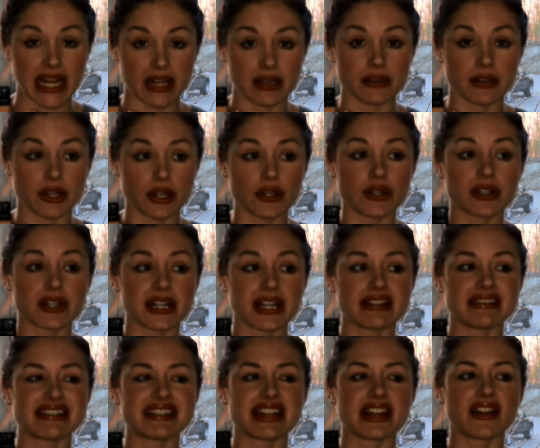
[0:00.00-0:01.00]
It
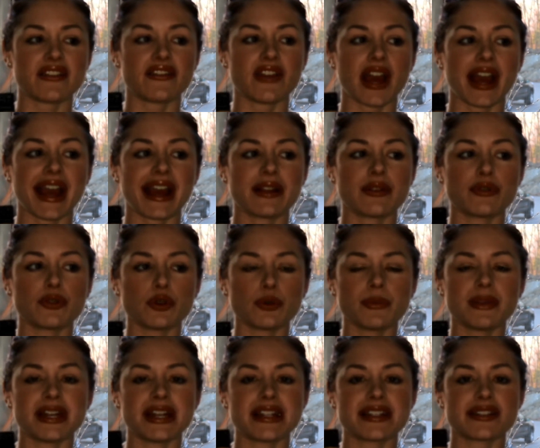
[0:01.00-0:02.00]
literally, instead of a
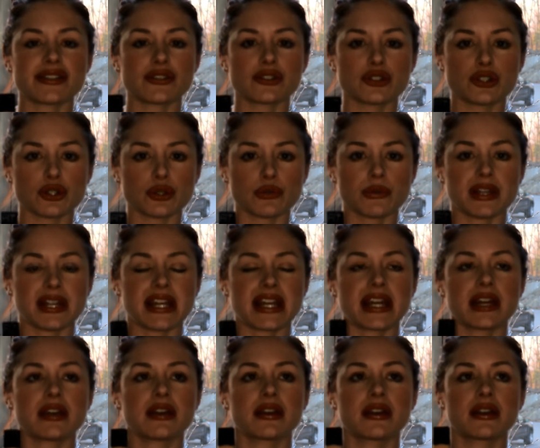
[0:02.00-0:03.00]
luminous,
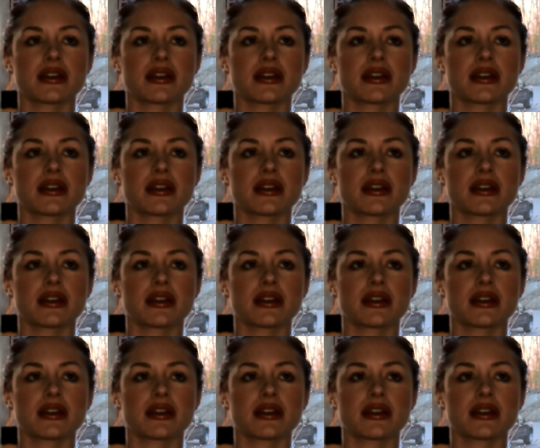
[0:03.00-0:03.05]
dewy